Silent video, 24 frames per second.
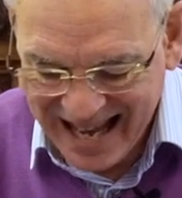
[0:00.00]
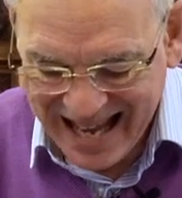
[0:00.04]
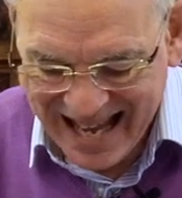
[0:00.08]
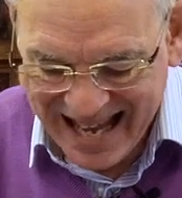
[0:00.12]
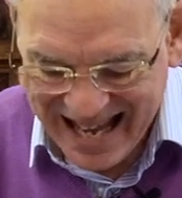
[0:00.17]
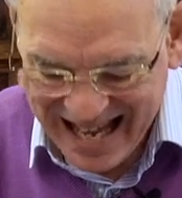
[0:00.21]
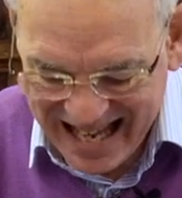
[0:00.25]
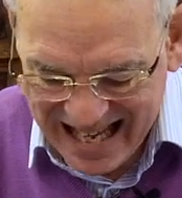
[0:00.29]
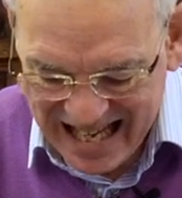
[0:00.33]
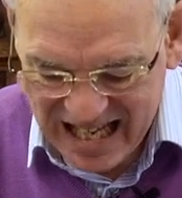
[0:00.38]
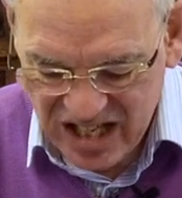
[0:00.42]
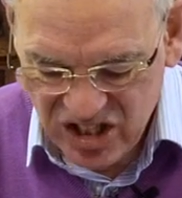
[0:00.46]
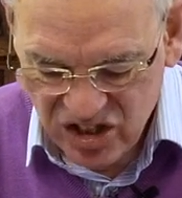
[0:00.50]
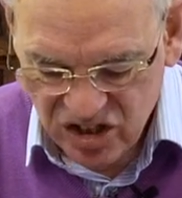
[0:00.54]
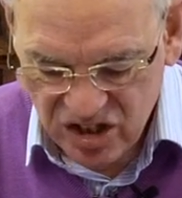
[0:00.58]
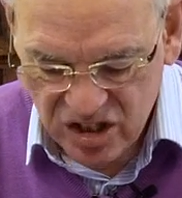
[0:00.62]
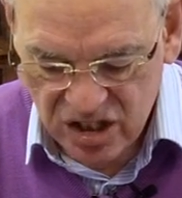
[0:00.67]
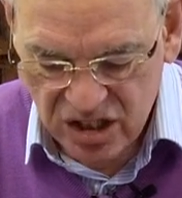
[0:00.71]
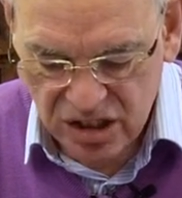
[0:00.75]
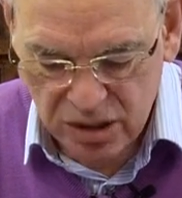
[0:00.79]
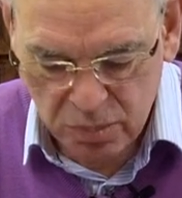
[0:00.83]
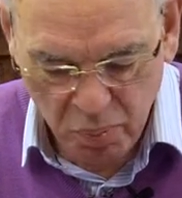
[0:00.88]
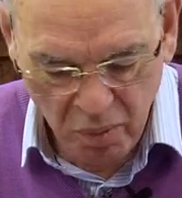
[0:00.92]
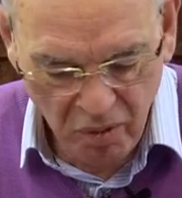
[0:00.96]
He is the
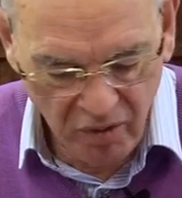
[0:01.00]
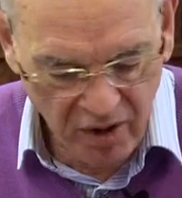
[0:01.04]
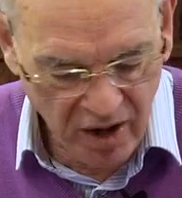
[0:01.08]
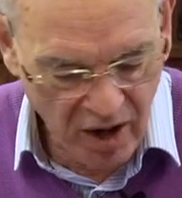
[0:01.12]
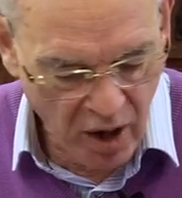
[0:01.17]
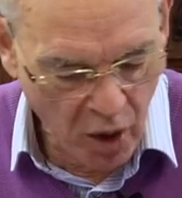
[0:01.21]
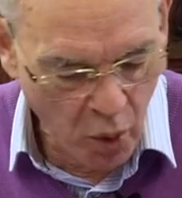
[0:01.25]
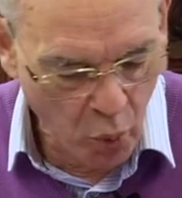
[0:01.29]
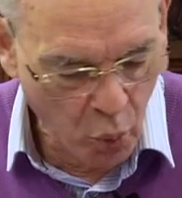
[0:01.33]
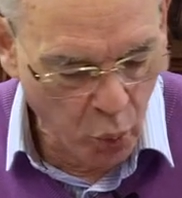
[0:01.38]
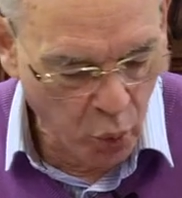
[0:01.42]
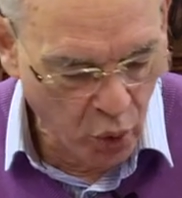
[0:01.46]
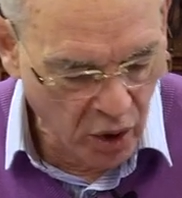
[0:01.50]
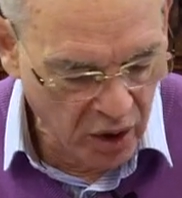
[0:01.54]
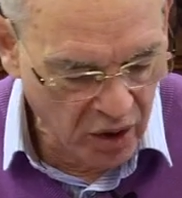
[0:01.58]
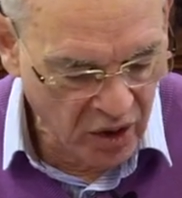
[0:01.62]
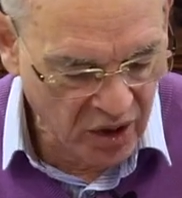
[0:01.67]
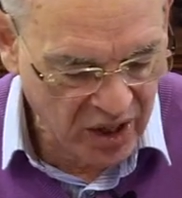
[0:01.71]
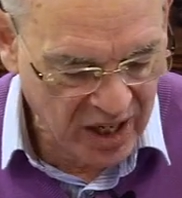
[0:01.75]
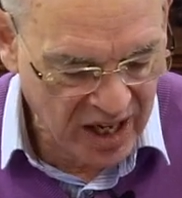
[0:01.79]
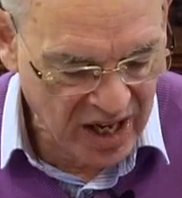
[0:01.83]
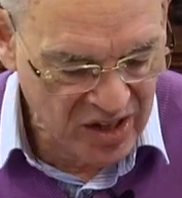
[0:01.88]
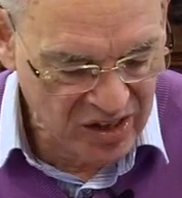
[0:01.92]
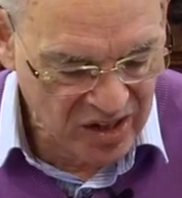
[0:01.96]
spirit at
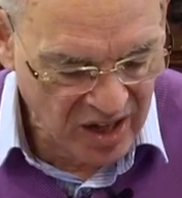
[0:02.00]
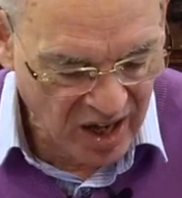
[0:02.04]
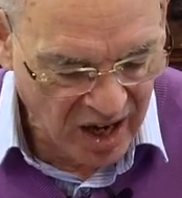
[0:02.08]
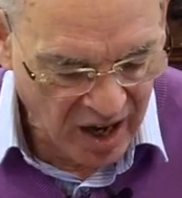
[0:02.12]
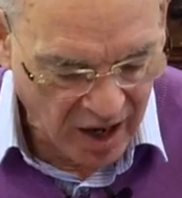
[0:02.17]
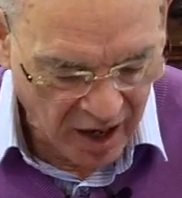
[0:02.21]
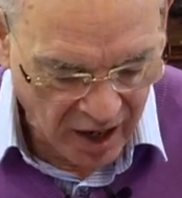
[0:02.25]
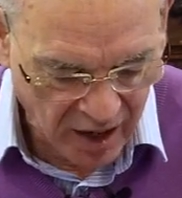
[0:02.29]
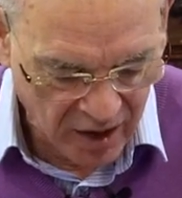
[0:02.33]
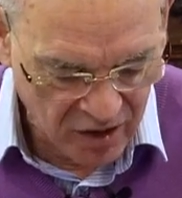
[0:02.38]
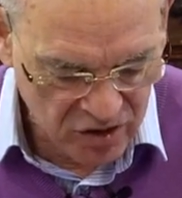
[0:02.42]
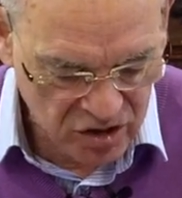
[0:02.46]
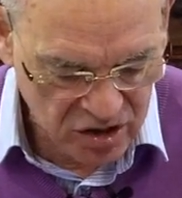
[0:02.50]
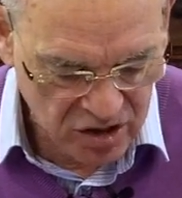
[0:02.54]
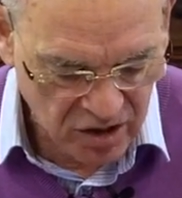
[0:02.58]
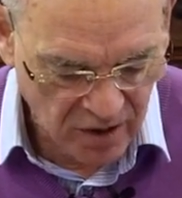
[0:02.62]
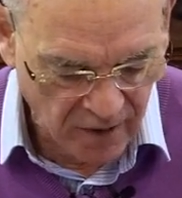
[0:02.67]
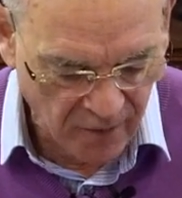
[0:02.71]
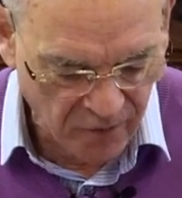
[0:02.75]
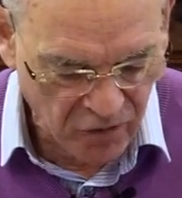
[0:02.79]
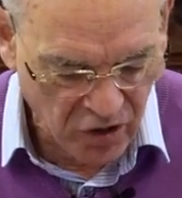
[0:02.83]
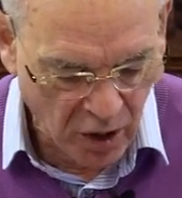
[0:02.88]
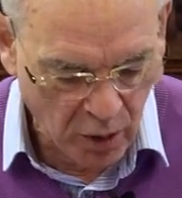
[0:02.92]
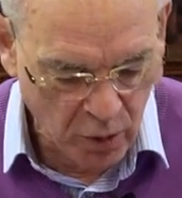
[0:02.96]
work in the hearts
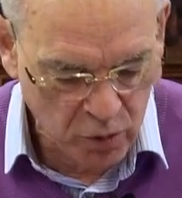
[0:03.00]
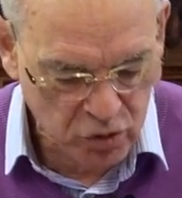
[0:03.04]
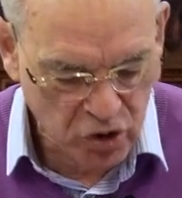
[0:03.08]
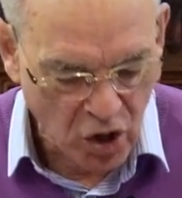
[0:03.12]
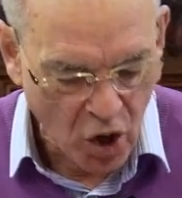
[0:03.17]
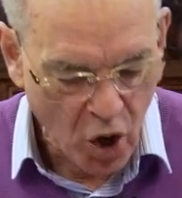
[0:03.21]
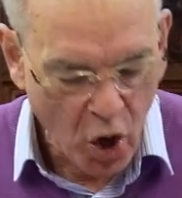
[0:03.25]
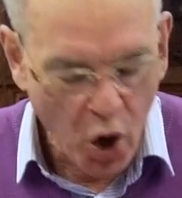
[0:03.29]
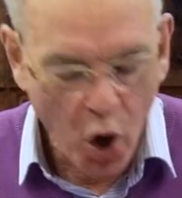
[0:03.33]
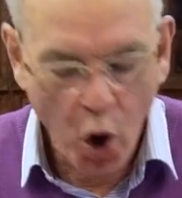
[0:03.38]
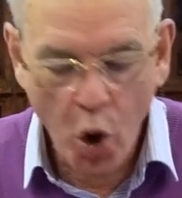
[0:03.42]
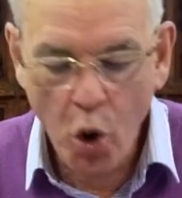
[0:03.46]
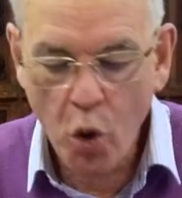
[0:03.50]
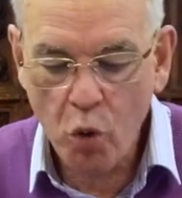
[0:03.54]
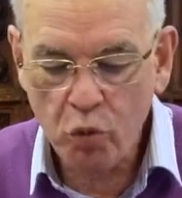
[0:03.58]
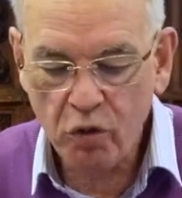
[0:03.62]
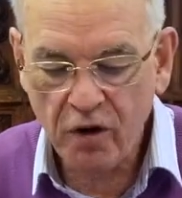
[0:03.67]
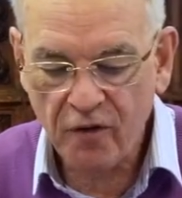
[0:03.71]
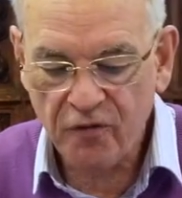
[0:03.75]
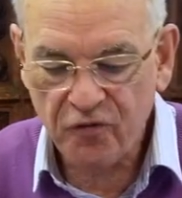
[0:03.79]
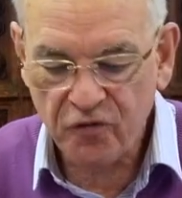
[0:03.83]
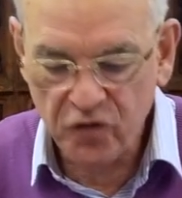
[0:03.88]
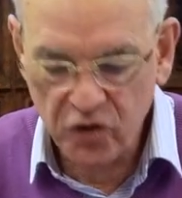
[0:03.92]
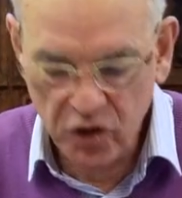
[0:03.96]
of those who
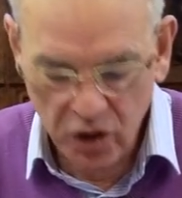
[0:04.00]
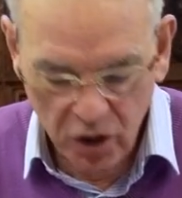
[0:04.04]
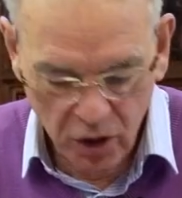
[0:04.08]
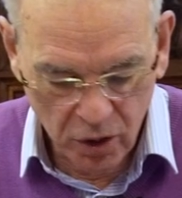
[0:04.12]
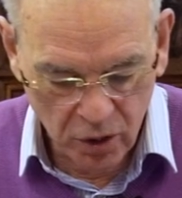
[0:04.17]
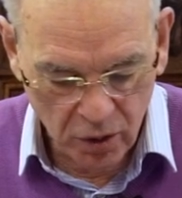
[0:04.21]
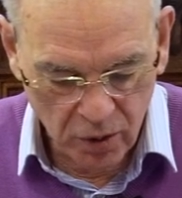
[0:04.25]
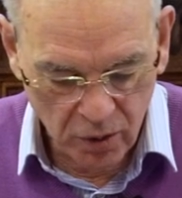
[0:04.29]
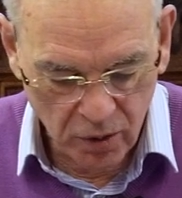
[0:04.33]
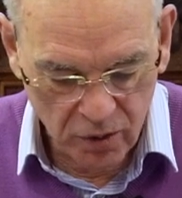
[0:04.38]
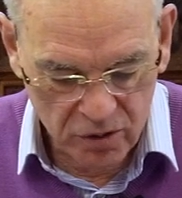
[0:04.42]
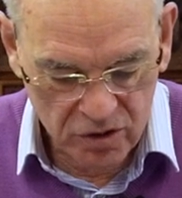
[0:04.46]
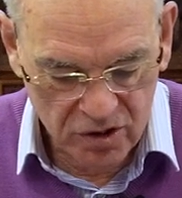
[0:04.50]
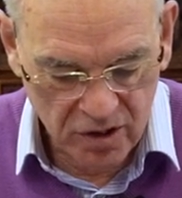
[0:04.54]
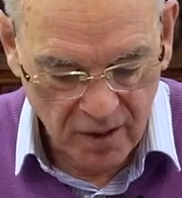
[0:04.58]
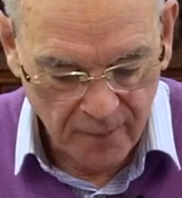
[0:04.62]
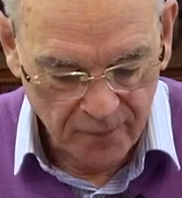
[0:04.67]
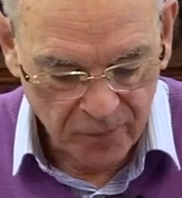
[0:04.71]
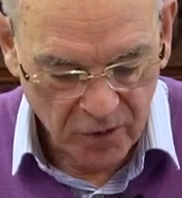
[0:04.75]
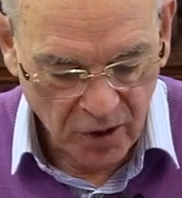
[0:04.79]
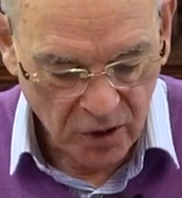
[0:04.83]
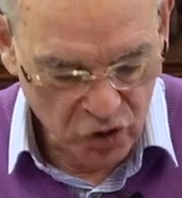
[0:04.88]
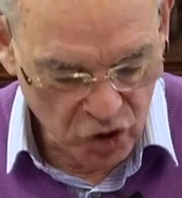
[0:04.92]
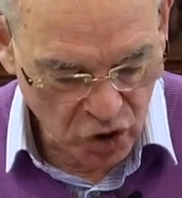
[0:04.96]
refuse
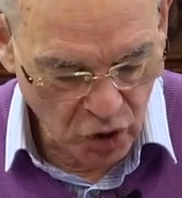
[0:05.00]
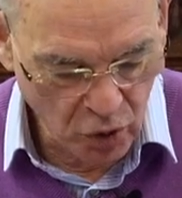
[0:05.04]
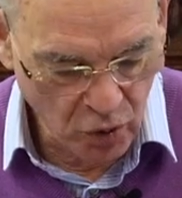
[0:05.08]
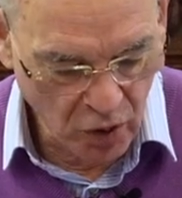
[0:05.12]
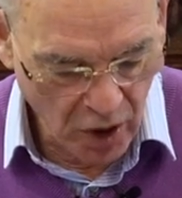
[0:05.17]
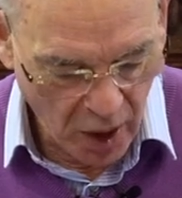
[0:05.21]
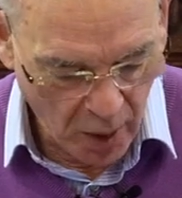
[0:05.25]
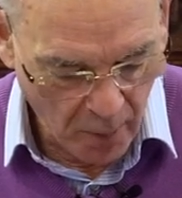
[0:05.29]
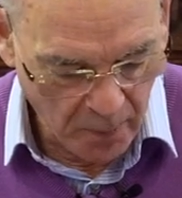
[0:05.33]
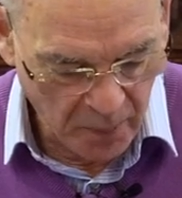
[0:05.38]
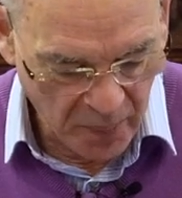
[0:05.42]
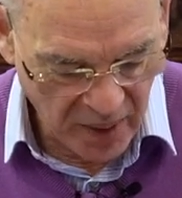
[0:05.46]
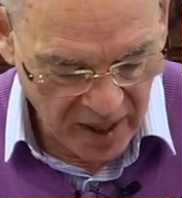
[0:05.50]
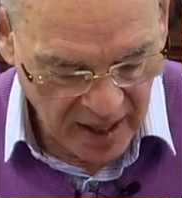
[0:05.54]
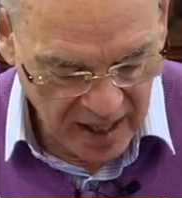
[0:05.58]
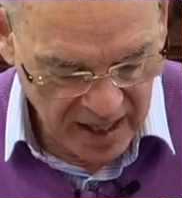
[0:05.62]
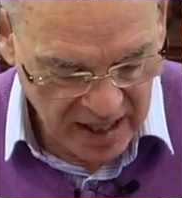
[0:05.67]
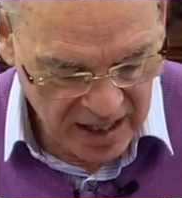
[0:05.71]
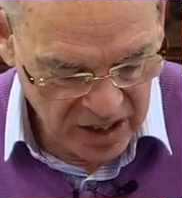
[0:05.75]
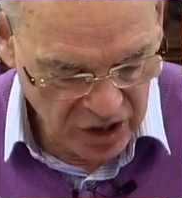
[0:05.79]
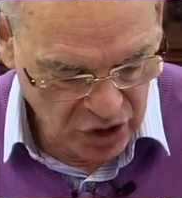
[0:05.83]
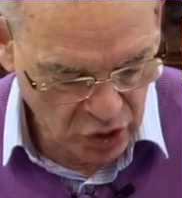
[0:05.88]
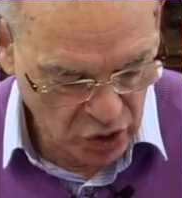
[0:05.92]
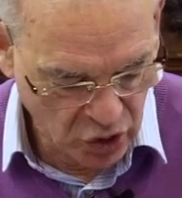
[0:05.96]
to
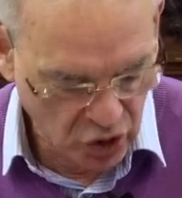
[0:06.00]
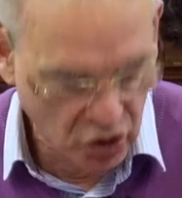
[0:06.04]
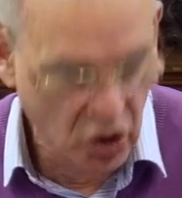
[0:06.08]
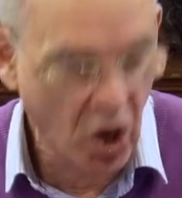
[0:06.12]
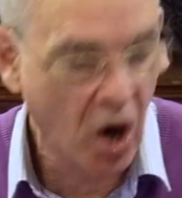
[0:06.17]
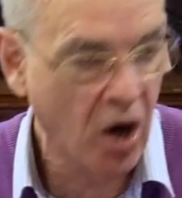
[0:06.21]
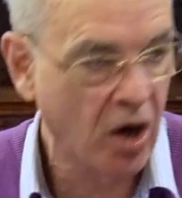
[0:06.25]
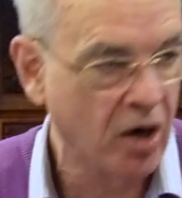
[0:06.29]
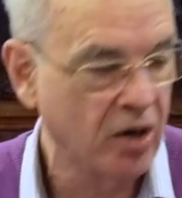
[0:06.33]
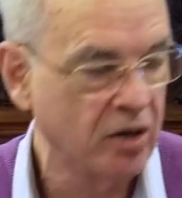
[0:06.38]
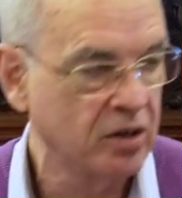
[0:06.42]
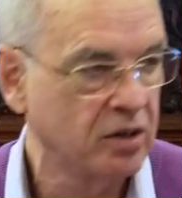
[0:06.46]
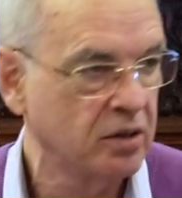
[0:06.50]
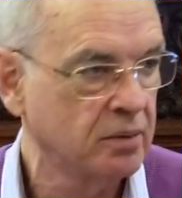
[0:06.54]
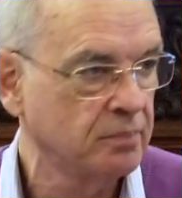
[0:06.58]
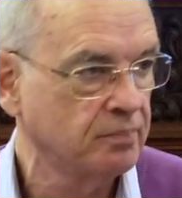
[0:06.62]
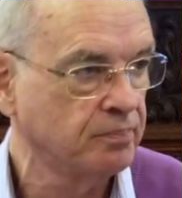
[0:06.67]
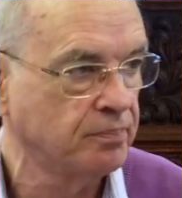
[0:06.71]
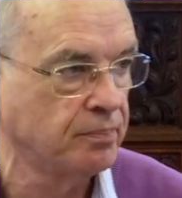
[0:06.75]
obey God.